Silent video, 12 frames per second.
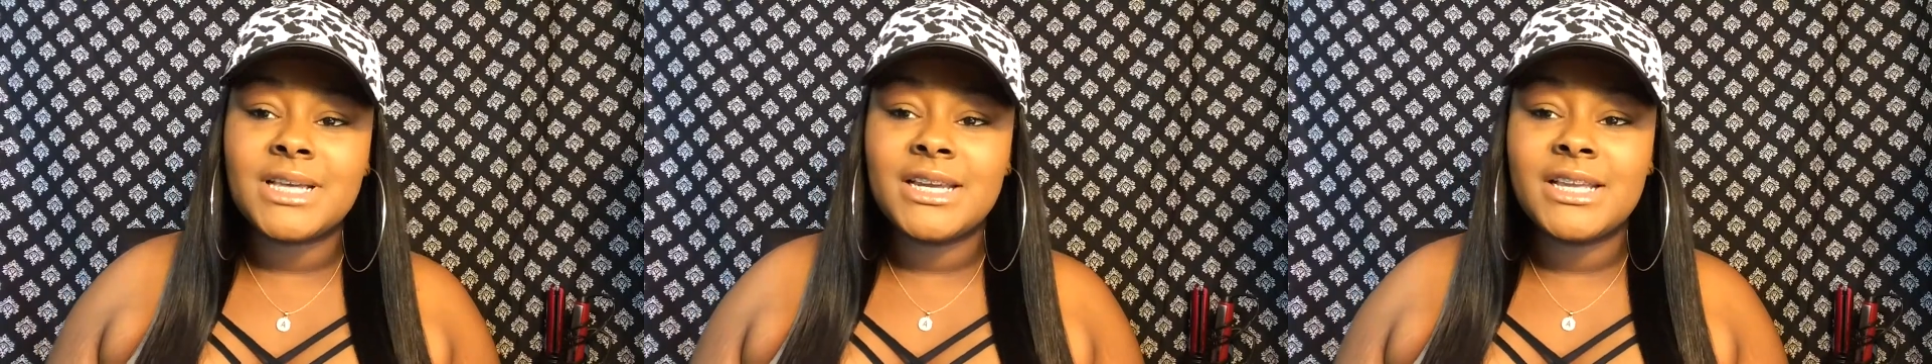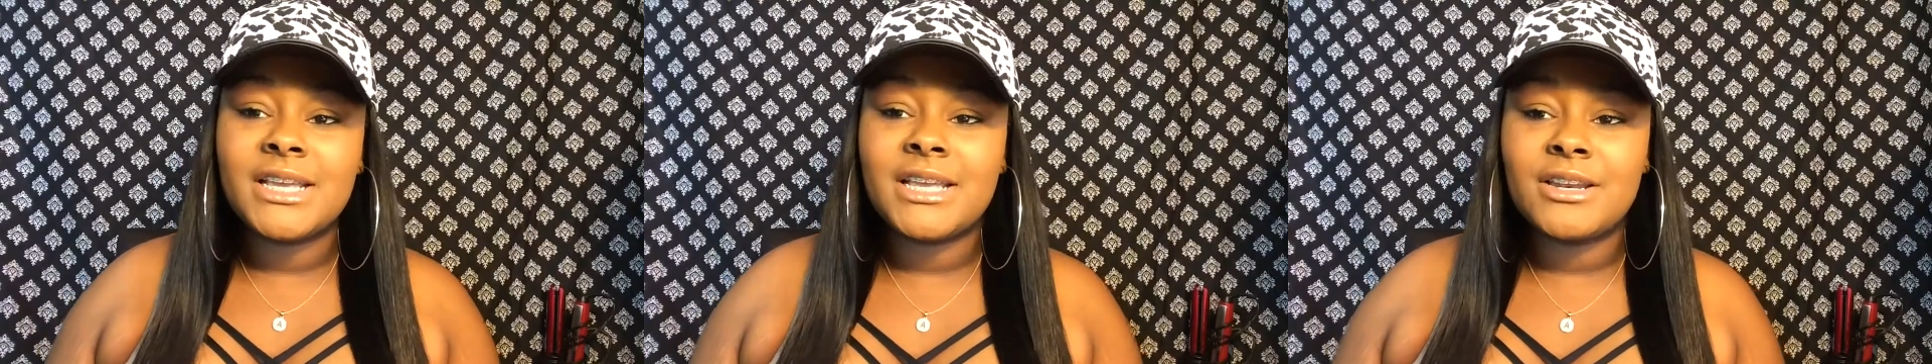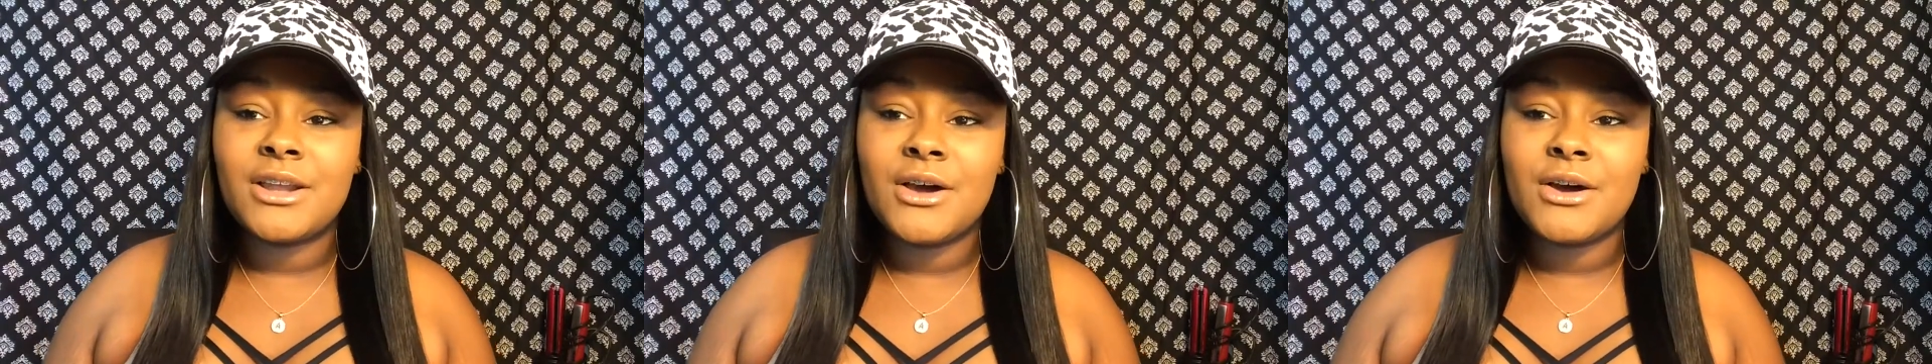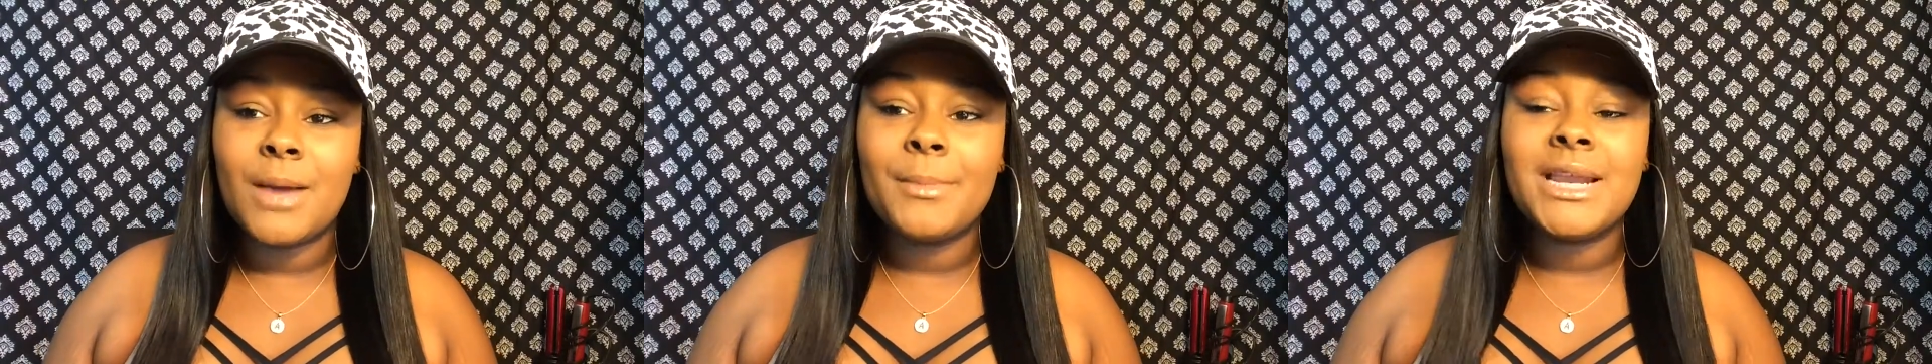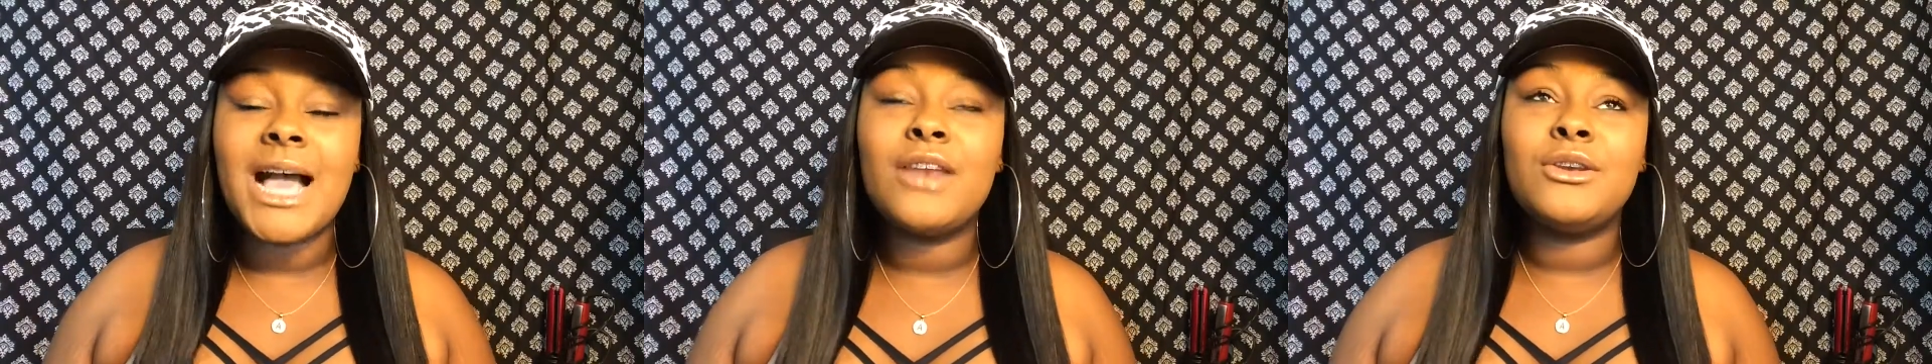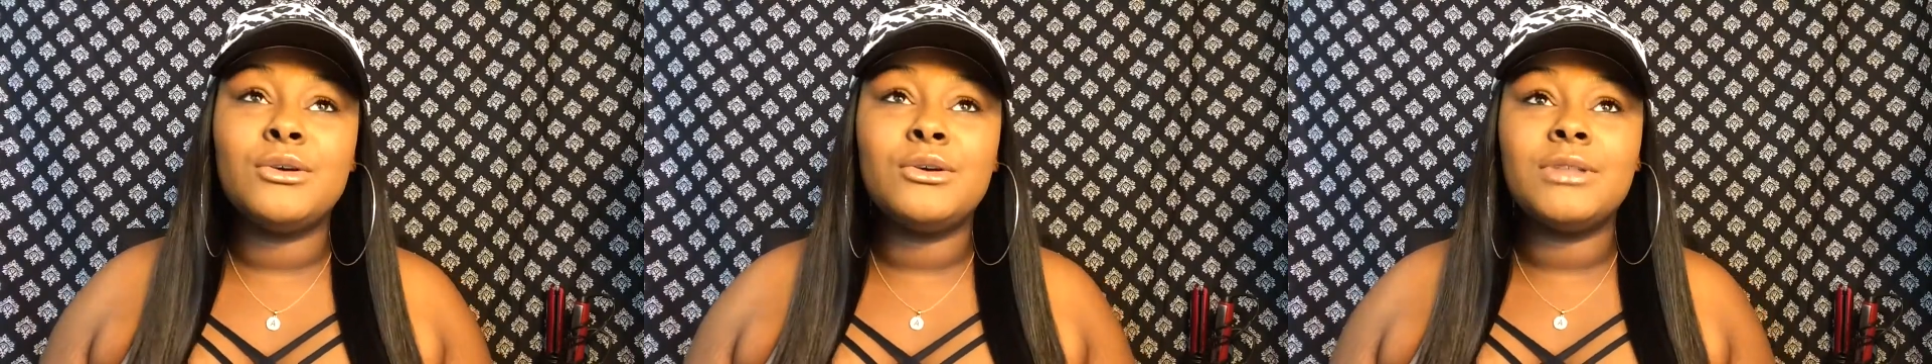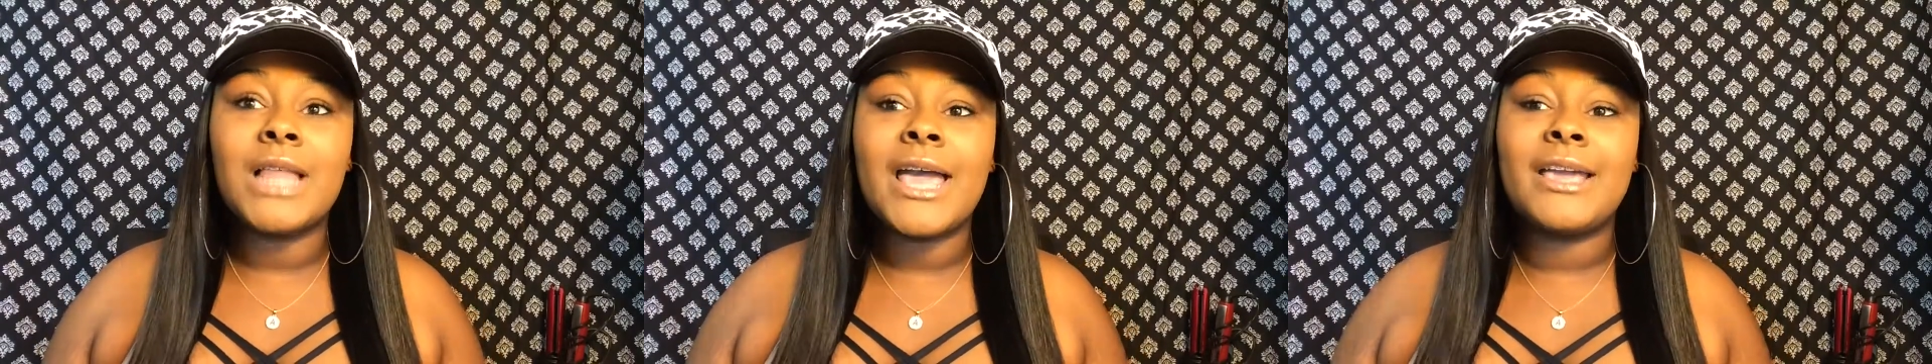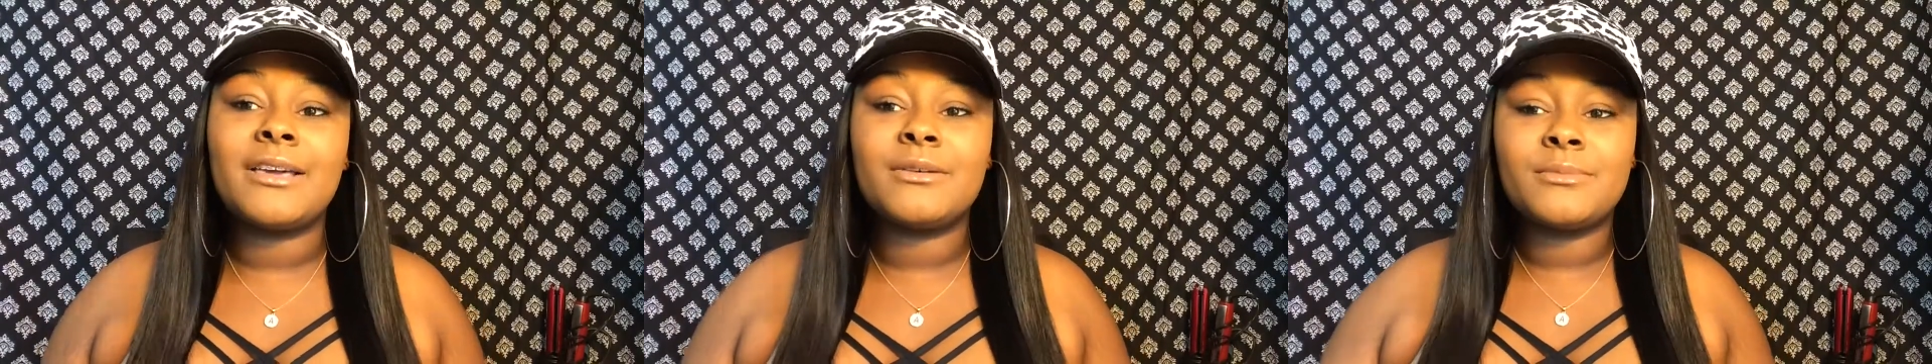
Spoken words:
I didn't know. I mean, I knew, like,